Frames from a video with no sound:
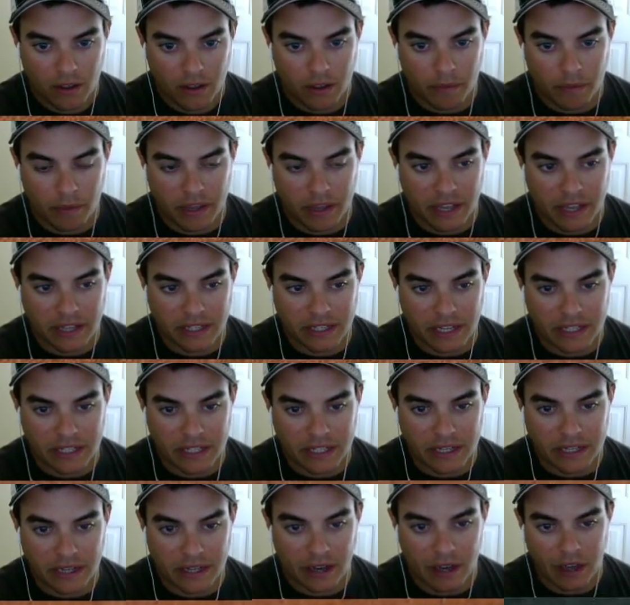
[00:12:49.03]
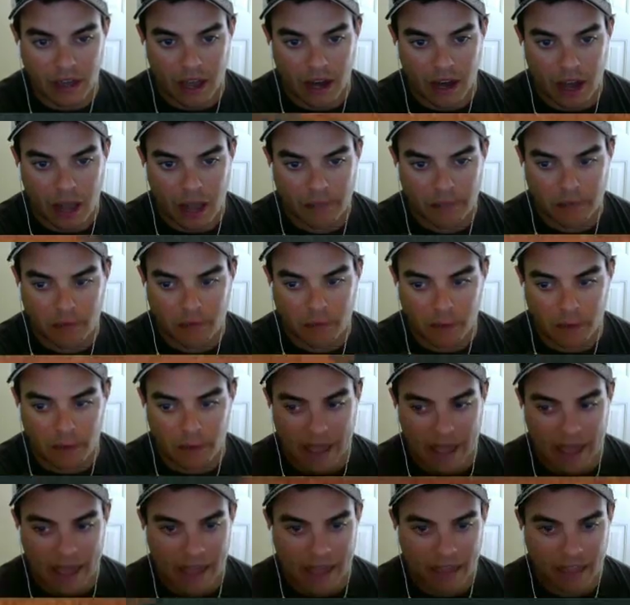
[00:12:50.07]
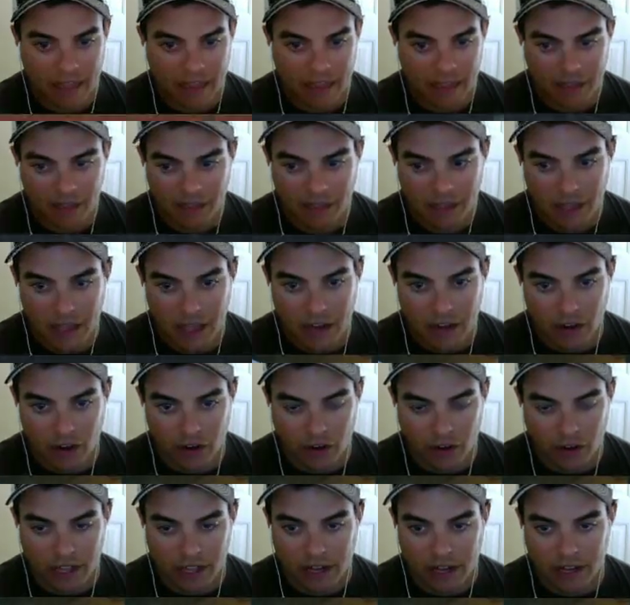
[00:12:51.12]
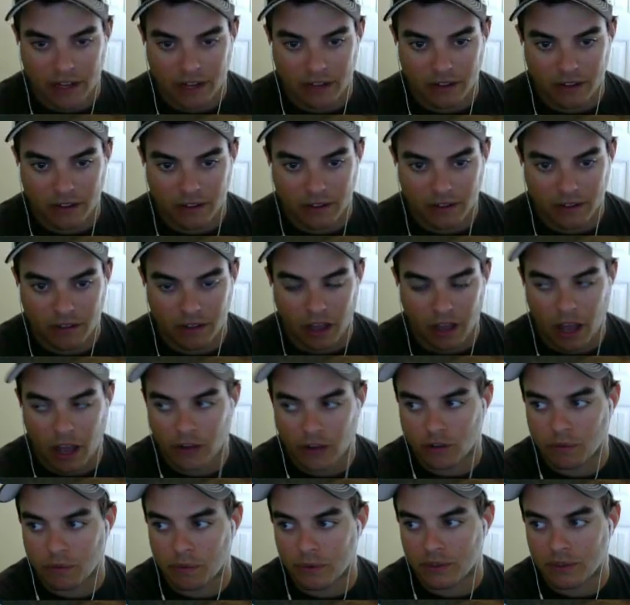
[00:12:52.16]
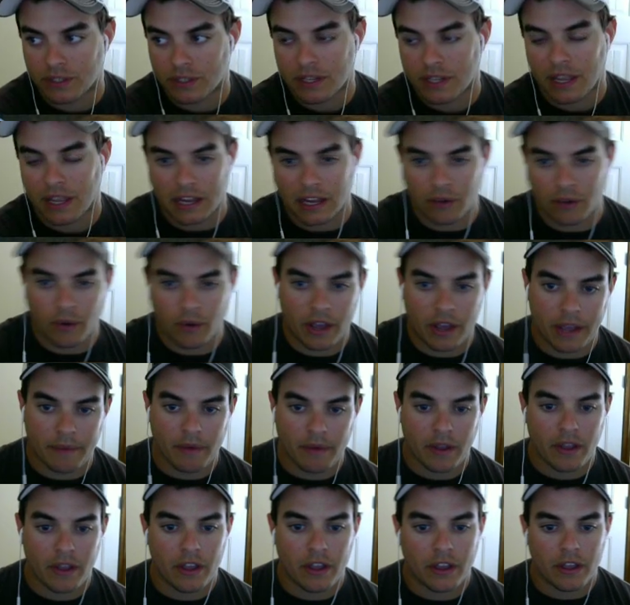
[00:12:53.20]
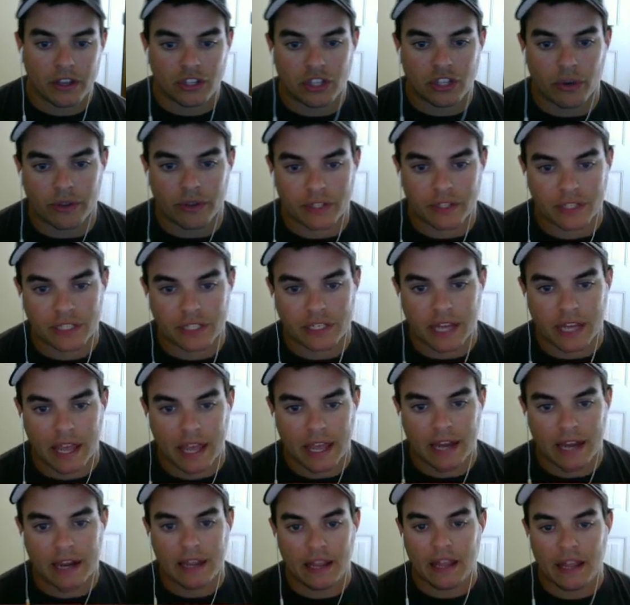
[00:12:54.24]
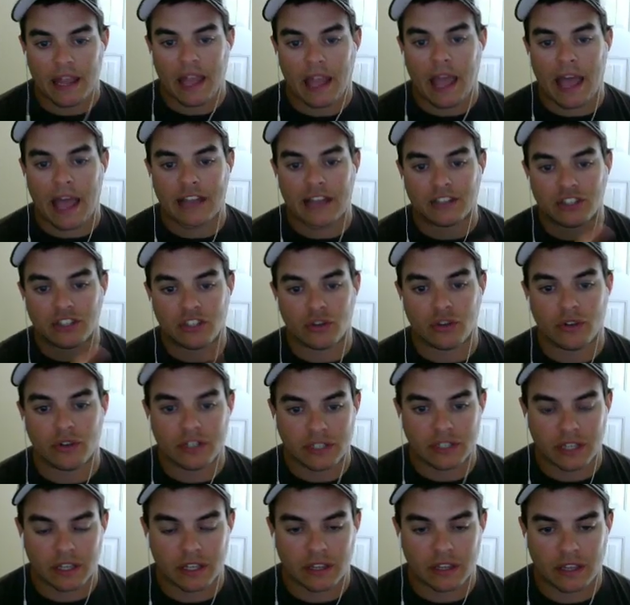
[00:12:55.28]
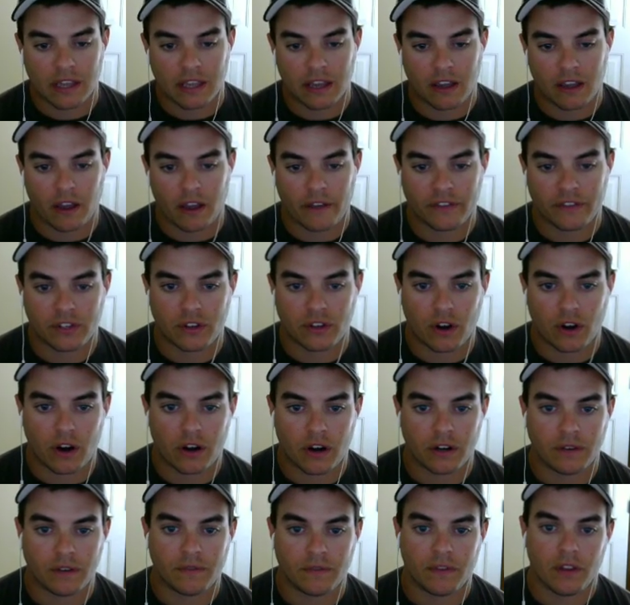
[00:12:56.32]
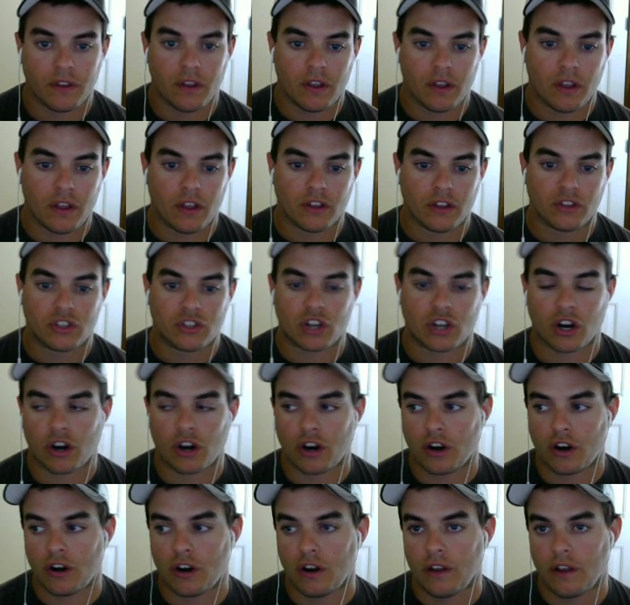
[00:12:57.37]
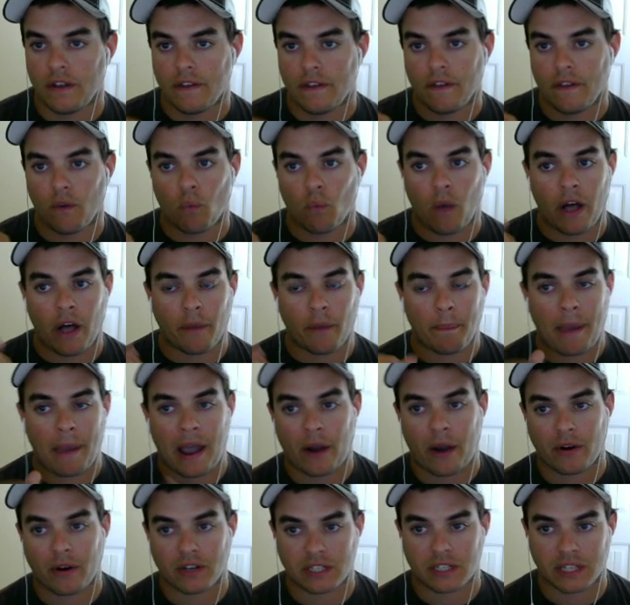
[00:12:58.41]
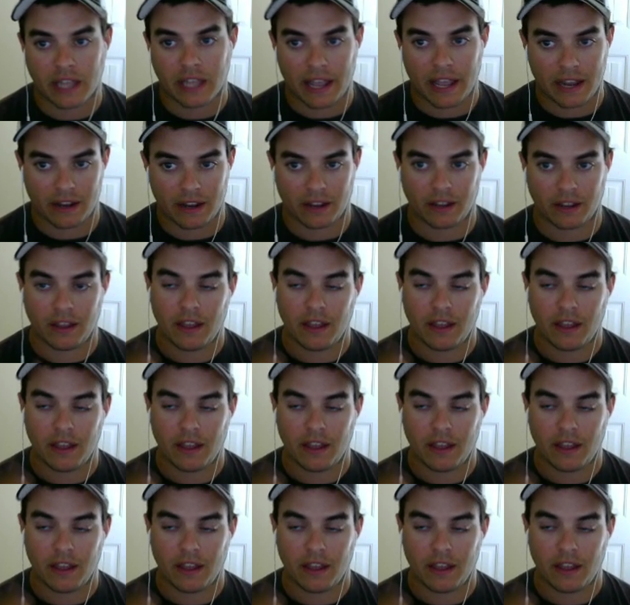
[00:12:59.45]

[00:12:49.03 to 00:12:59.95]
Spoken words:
because it's an unoptimal path and you're getting the 100 boost anyway. So instead, as soon as the kickoff start, turn while power sliding